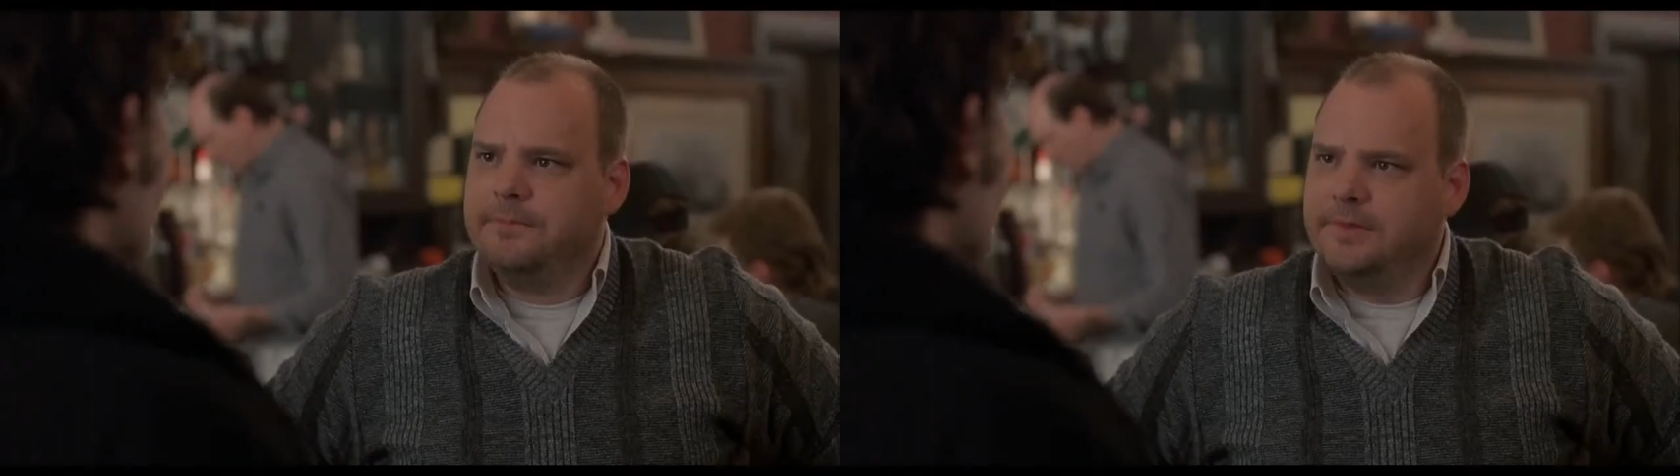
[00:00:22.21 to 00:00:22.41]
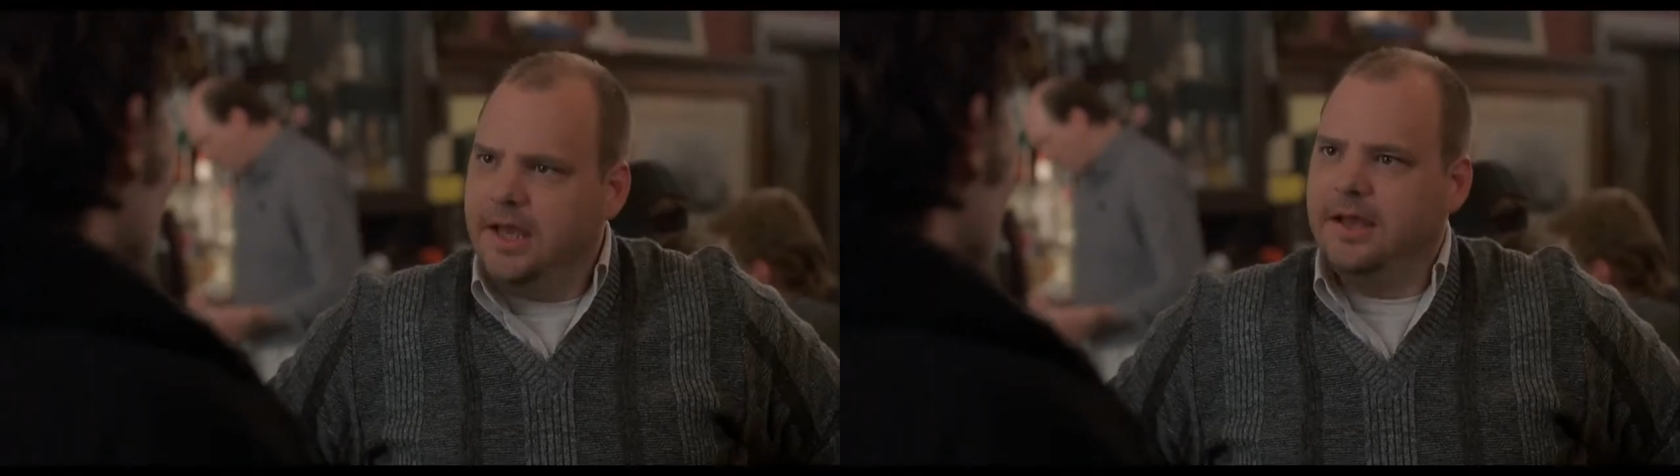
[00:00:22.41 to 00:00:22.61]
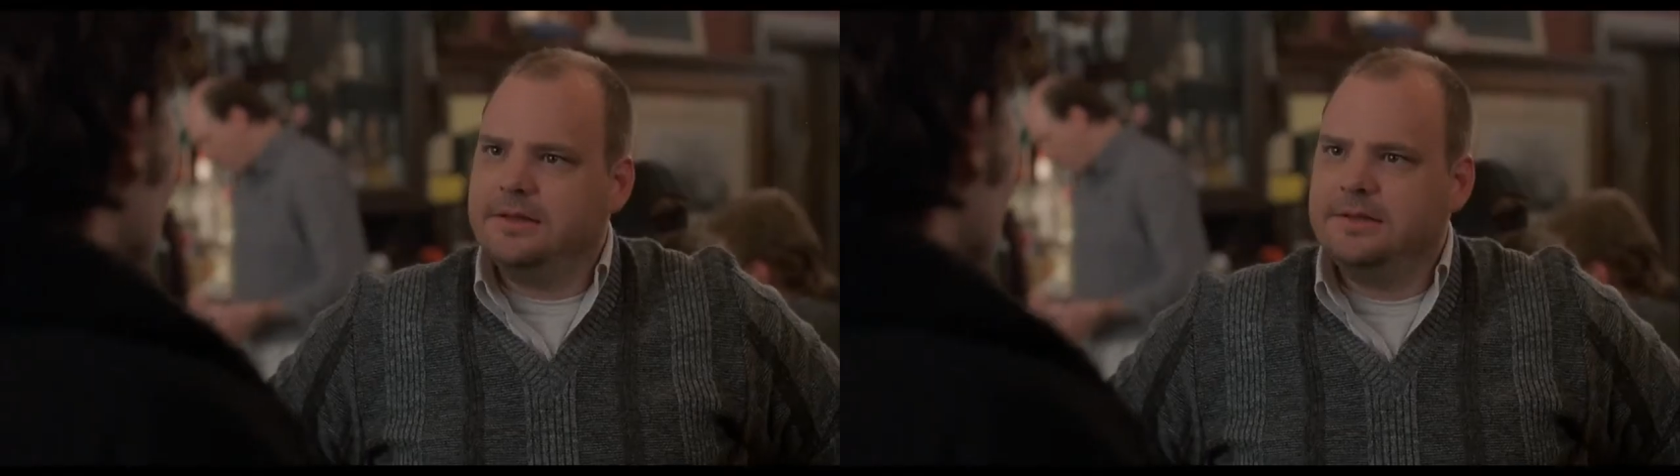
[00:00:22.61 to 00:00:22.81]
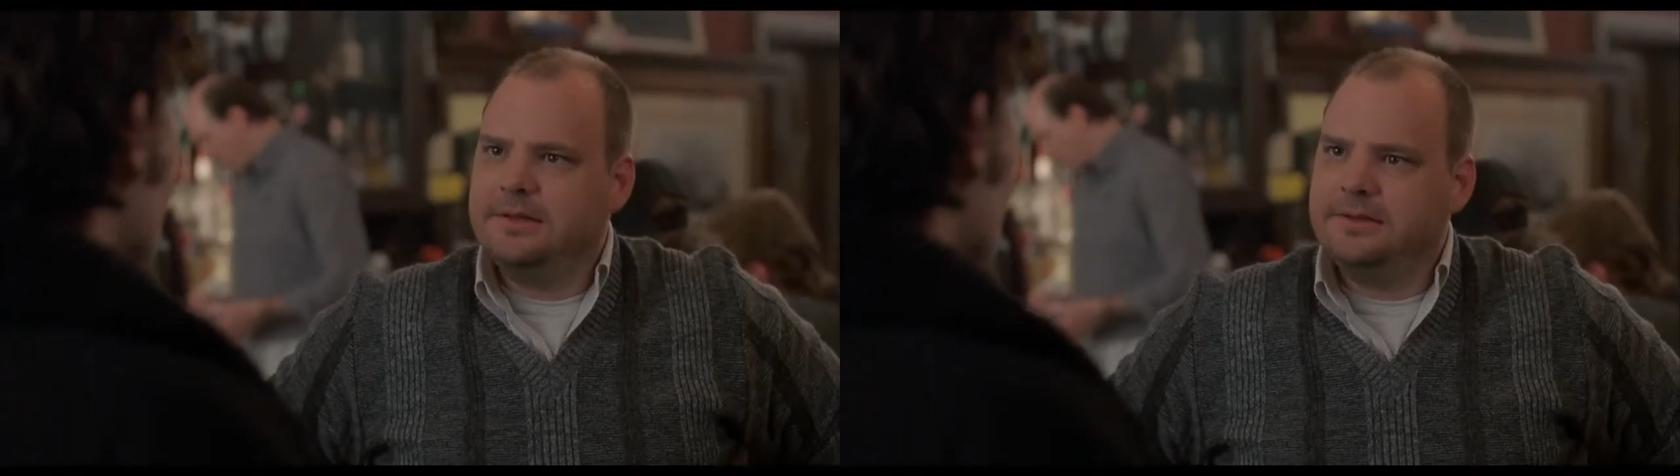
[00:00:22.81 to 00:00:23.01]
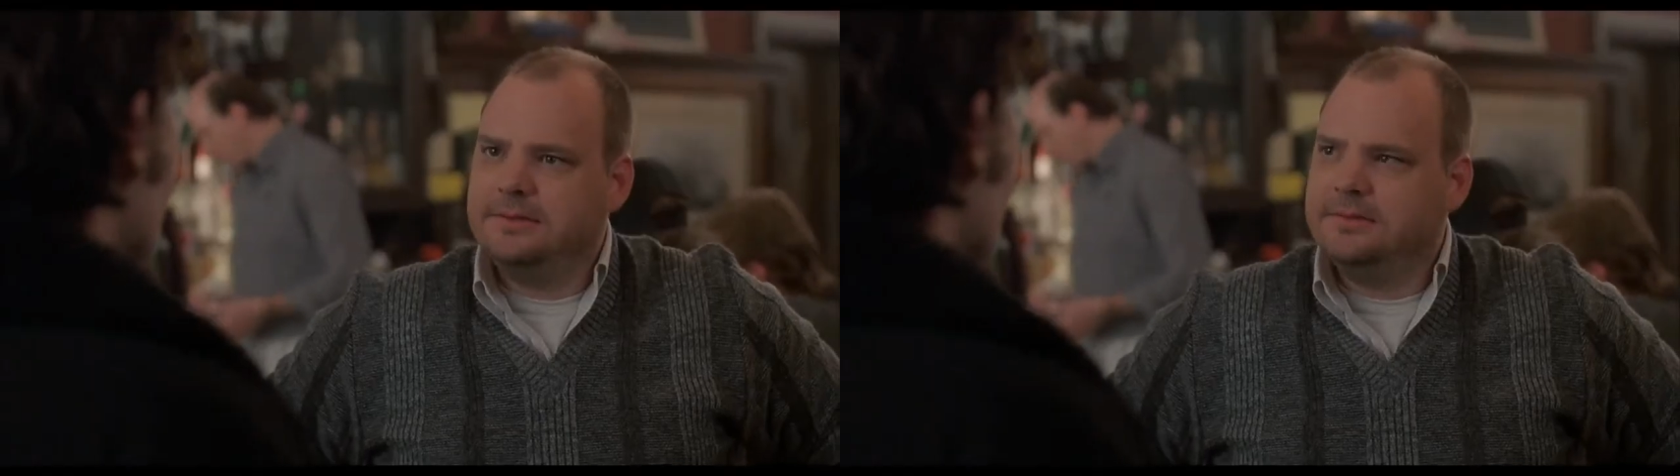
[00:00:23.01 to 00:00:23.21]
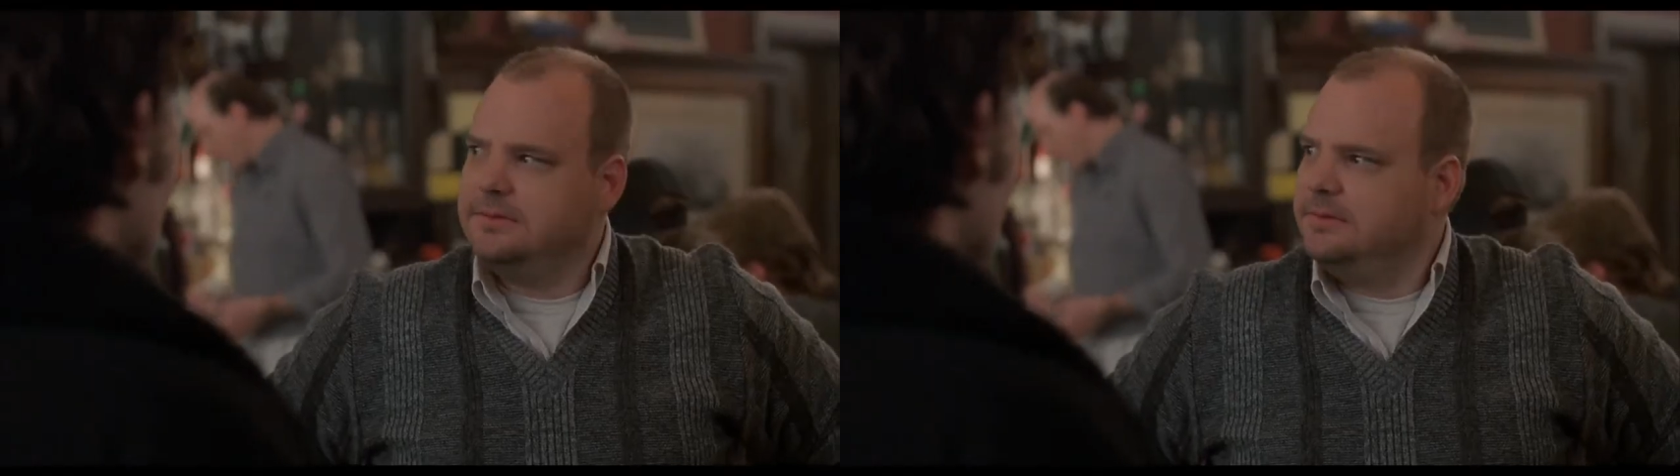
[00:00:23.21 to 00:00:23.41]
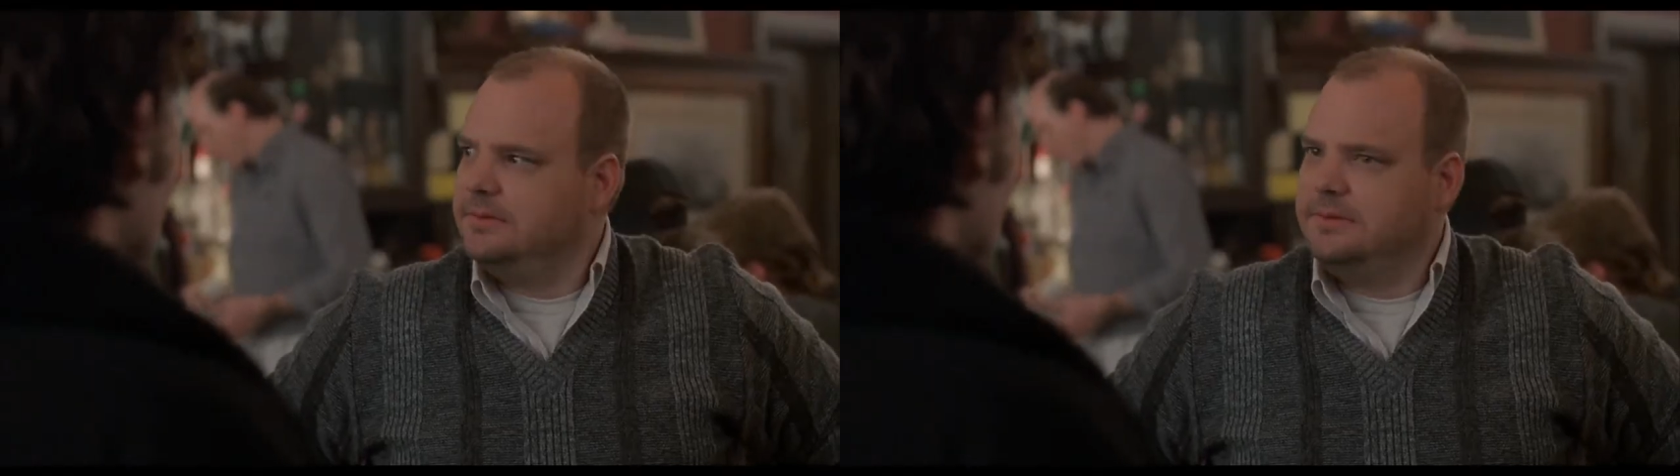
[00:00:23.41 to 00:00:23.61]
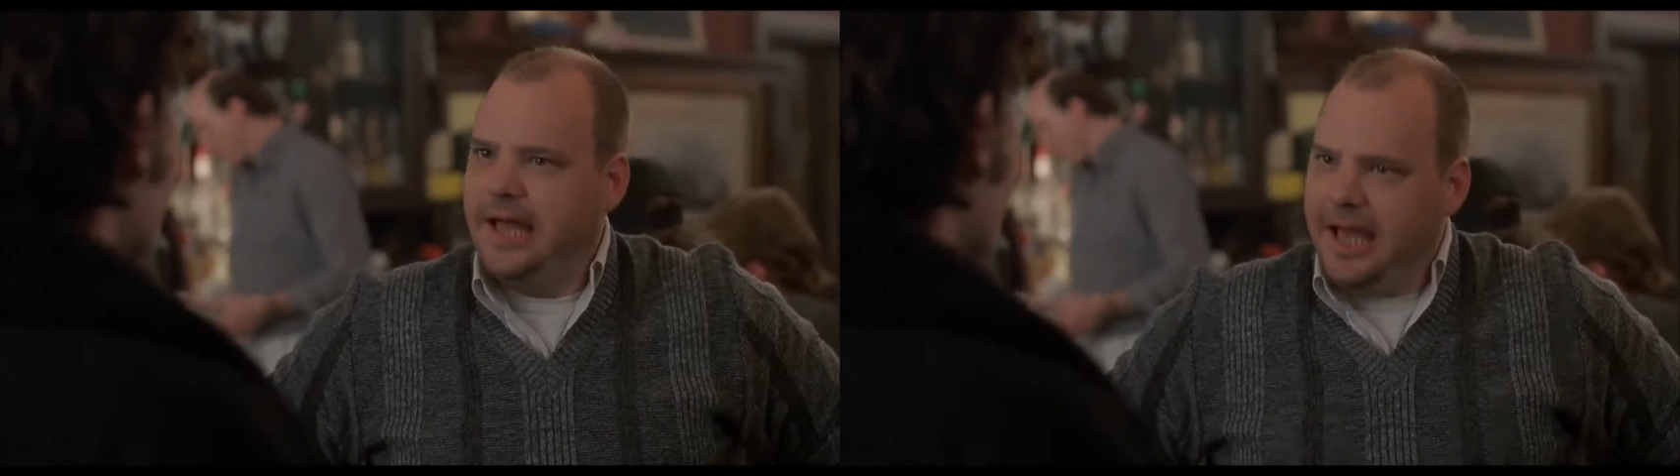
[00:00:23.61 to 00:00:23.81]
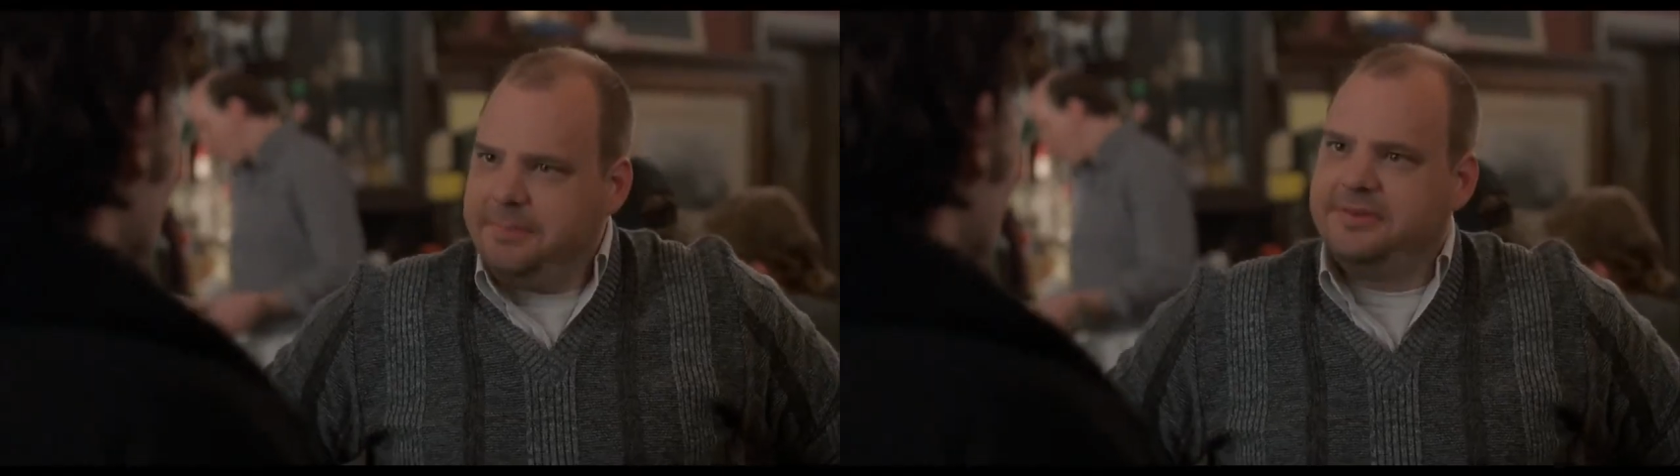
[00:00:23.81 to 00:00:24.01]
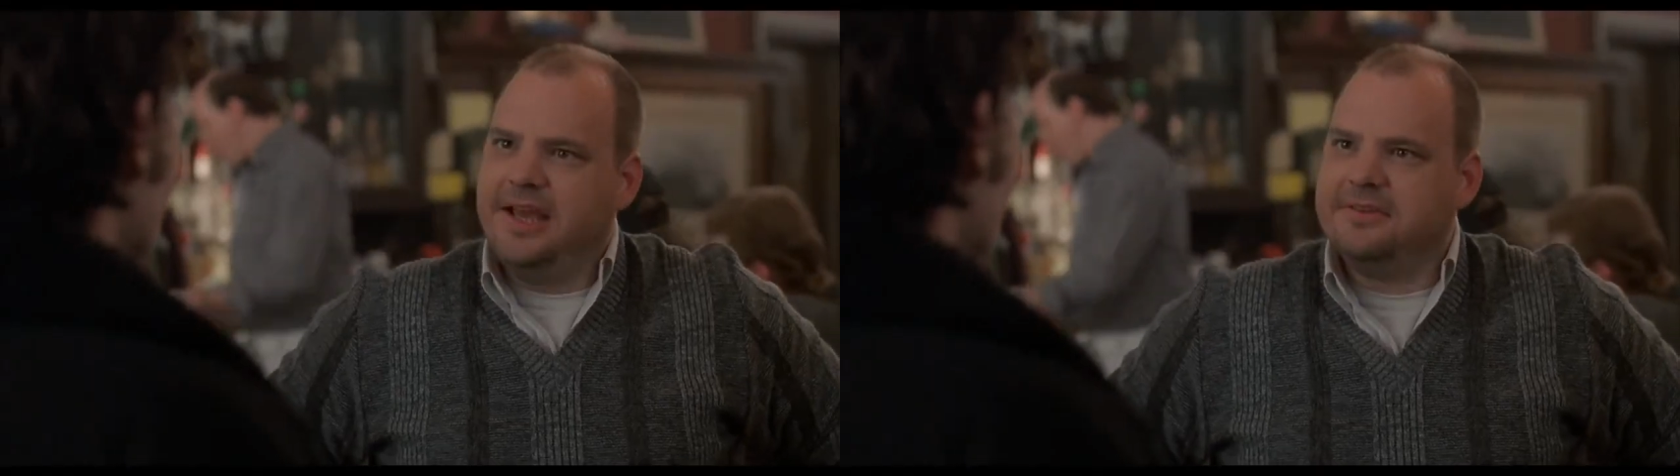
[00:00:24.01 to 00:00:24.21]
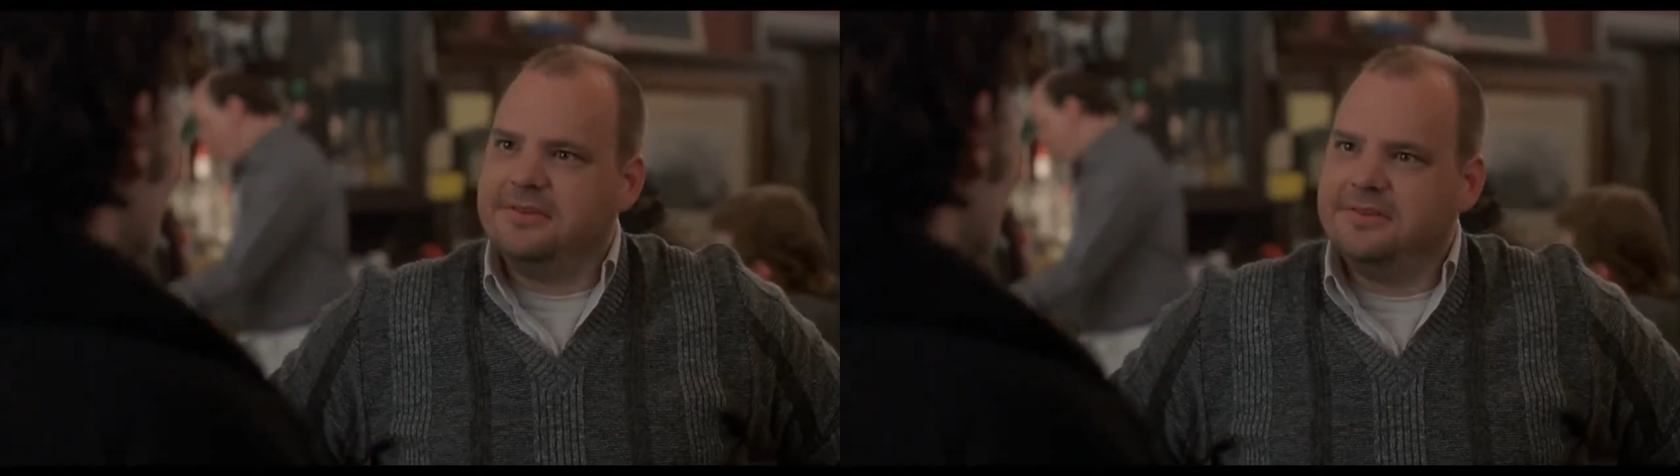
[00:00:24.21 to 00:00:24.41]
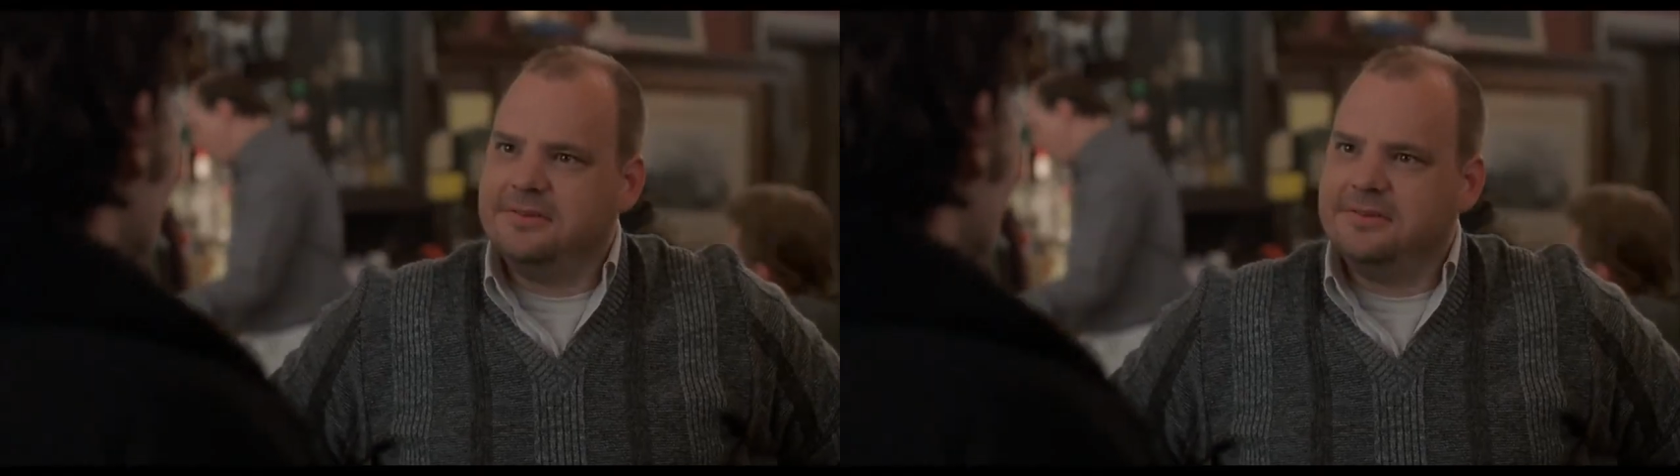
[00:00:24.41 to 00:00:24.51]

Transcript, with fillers: Yeah. Appetizers.